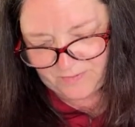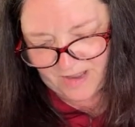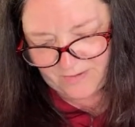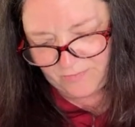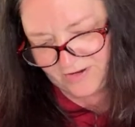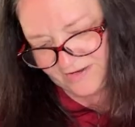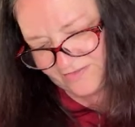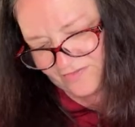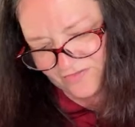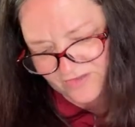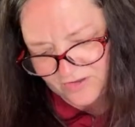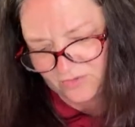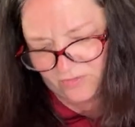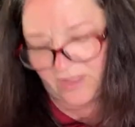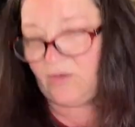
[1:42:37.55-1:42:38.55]
I wanted to see
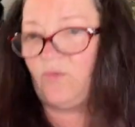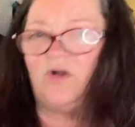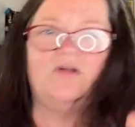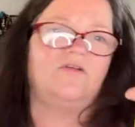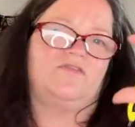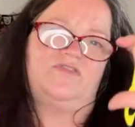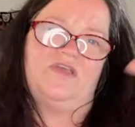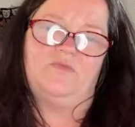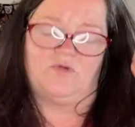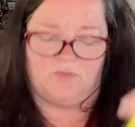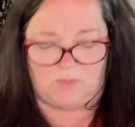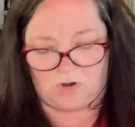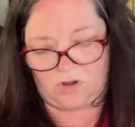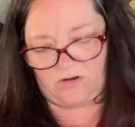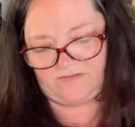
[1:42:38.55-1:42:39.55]
who they were because they were
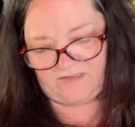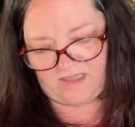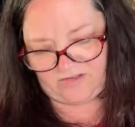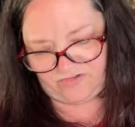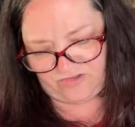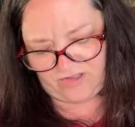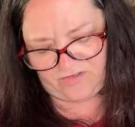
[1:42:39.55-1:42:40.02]
marked actually.